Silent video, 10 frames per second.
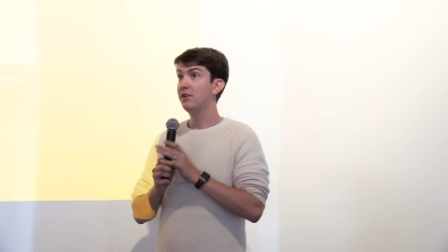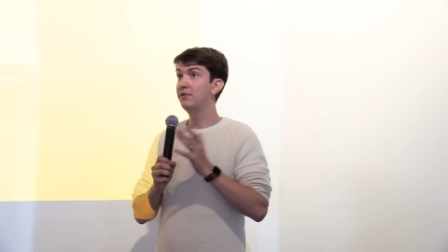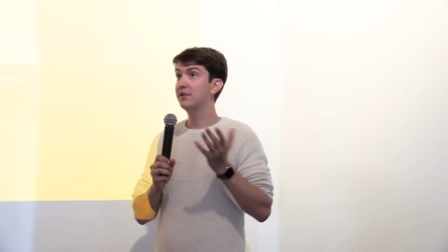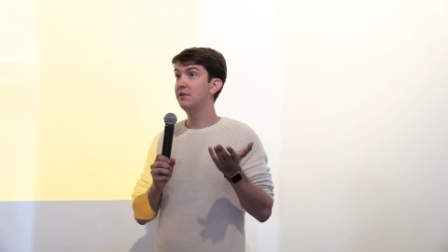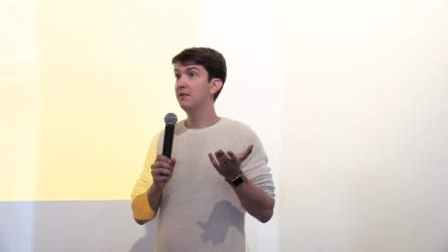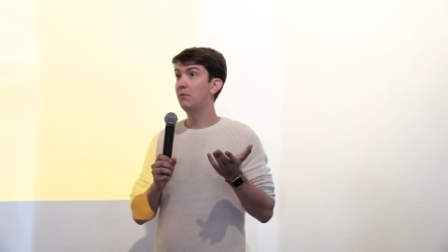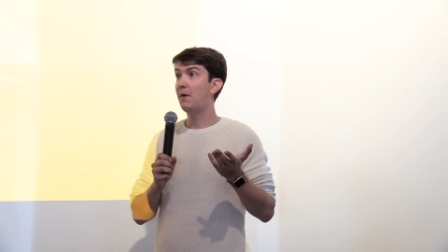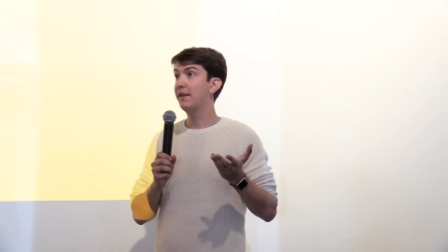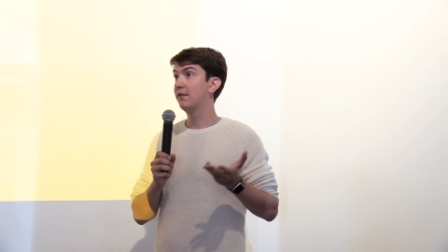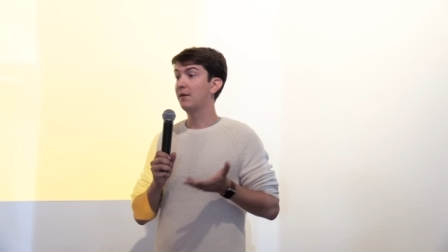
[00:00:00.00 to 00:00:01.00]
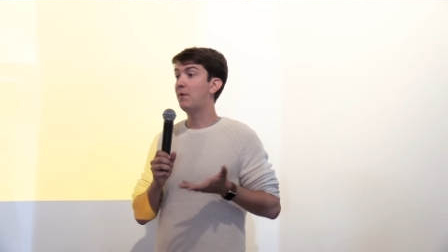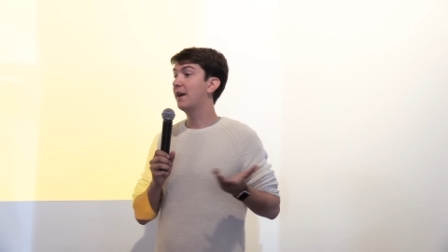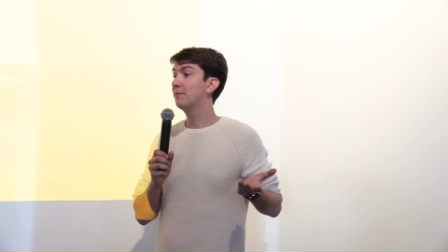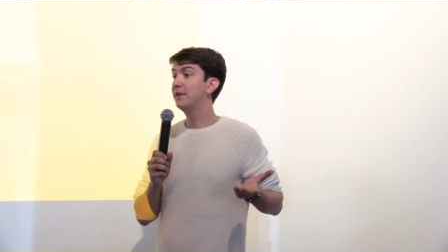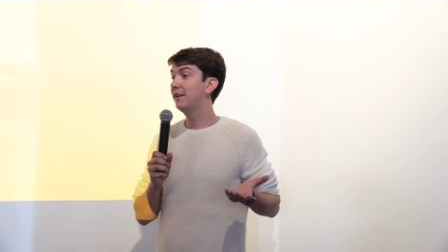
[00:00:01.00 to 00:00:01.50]
they're like,
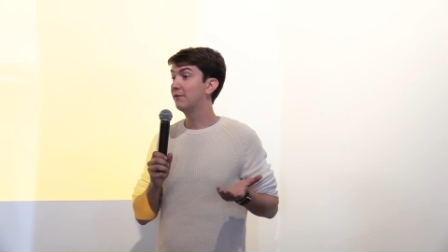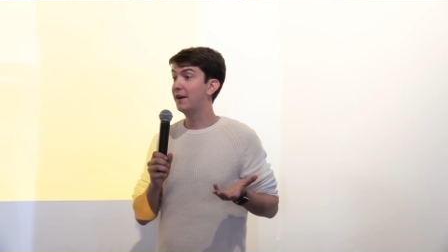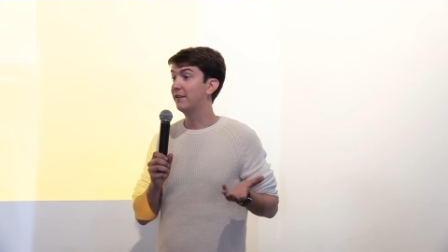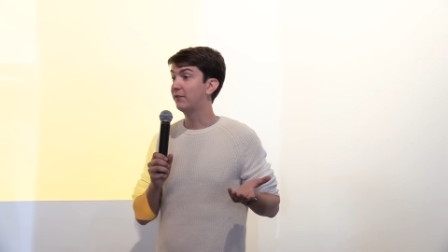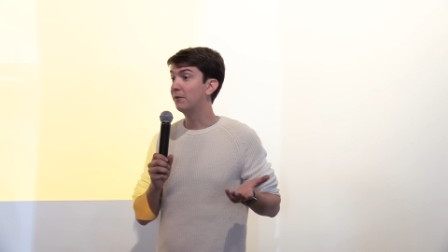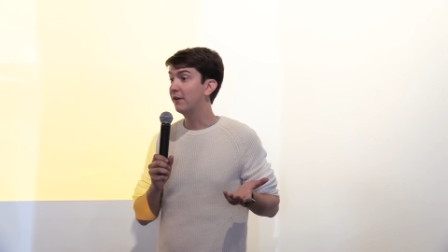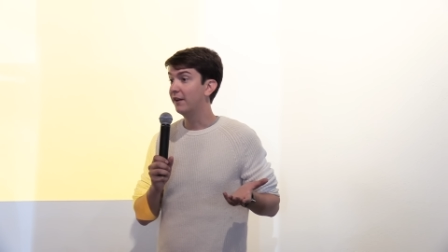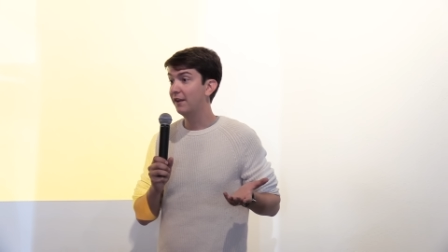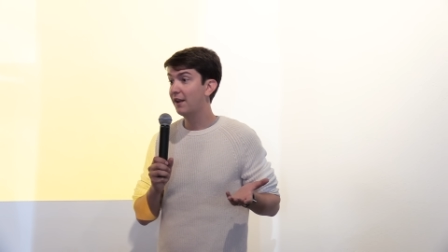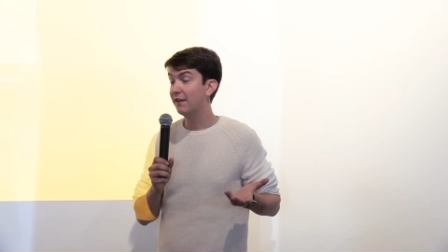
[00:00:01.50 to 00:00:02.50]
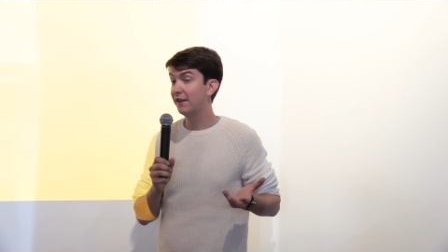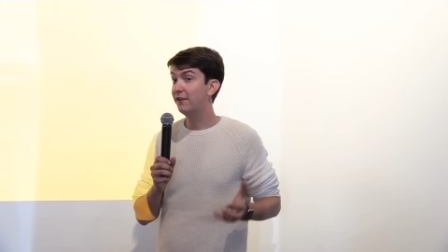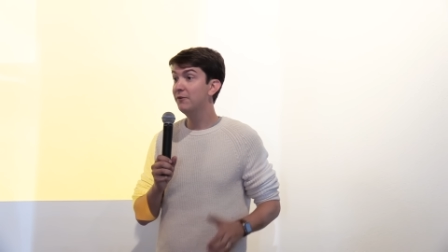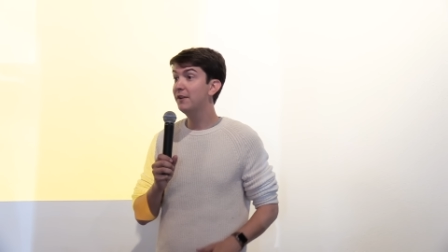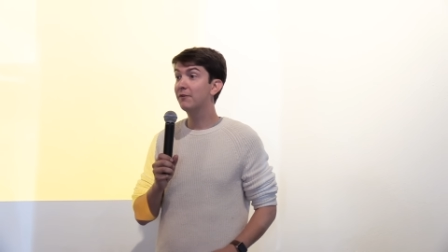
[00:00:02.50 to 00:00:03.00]
why do we need to write a story? And I was like,
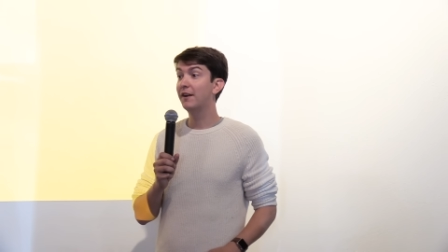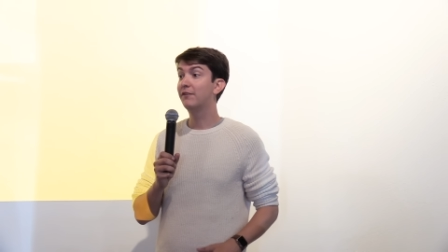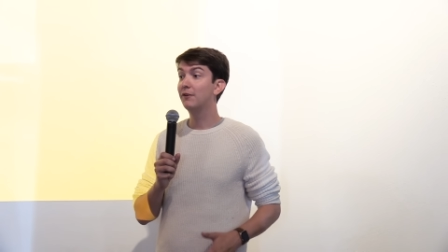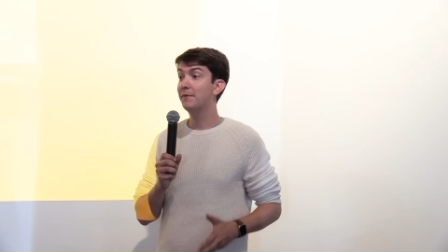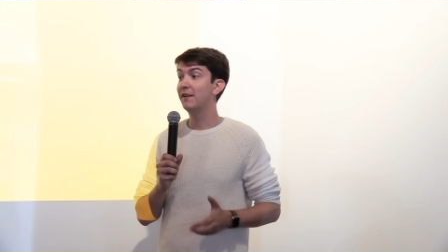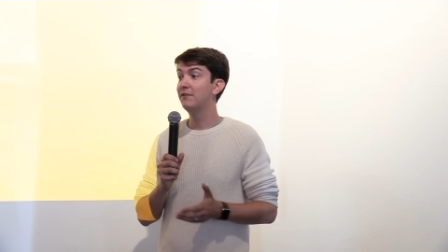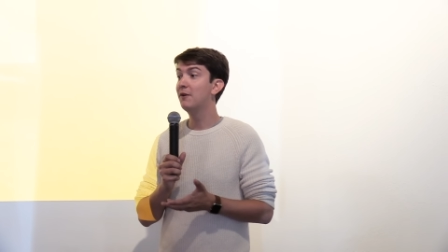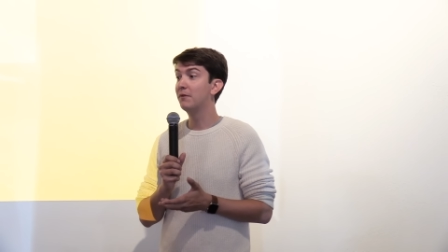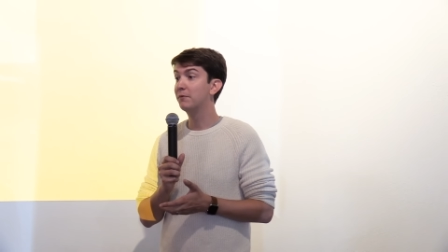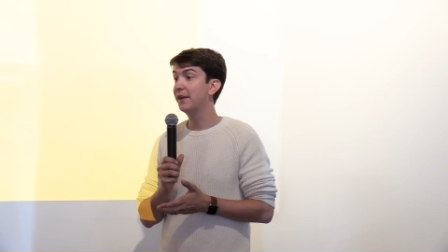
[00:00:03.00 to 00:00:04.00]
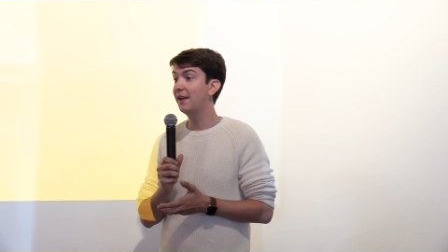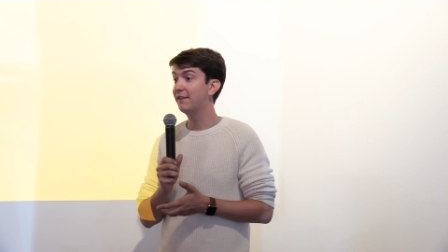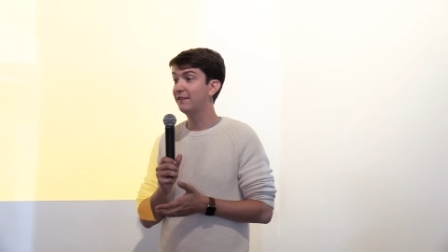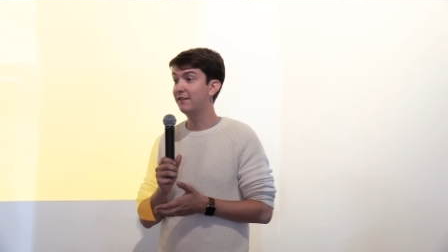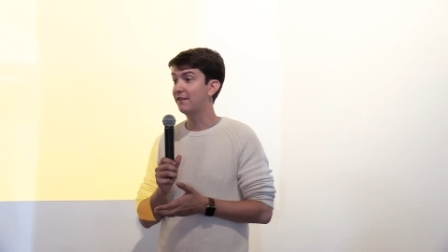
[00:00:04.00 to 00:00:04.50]
you need to write a story because no one
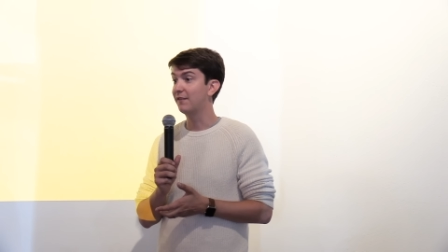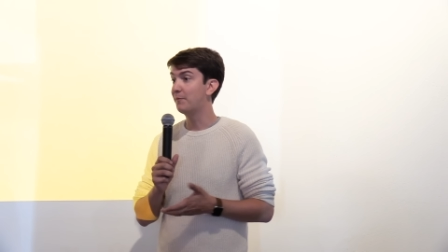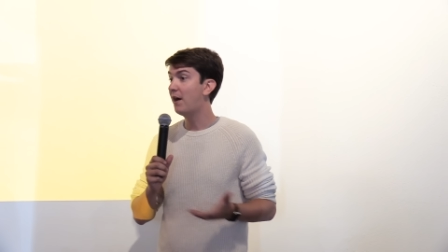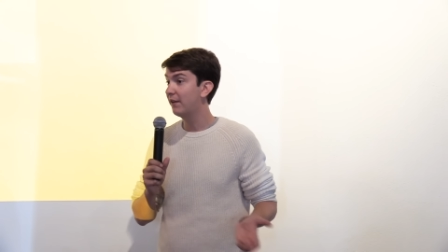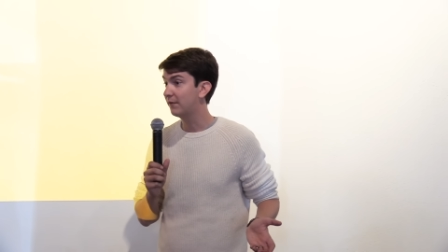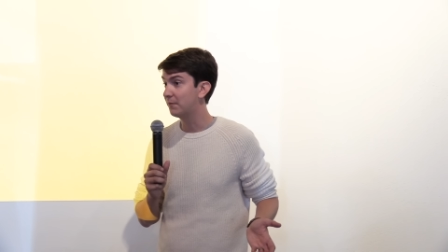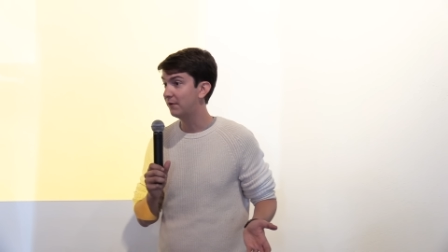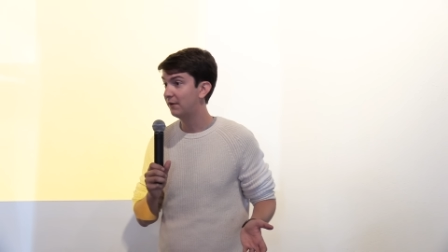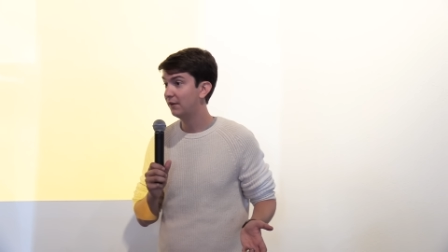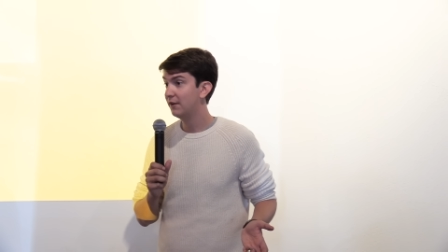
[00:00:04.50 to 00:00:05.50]
realizes this is possible.